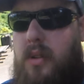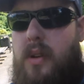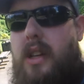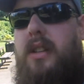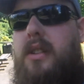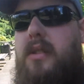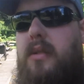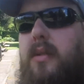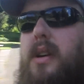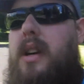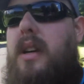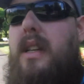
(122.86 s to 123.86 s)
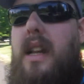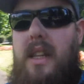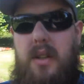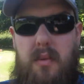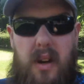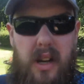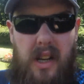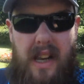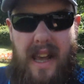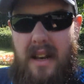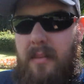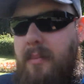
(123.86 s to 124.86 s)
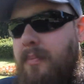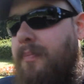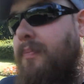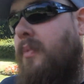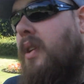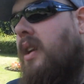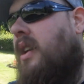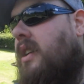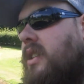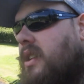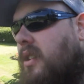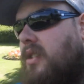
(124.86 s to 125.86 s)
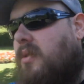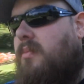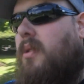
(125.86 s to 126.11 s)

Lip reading: going into Danny's work again. He's got some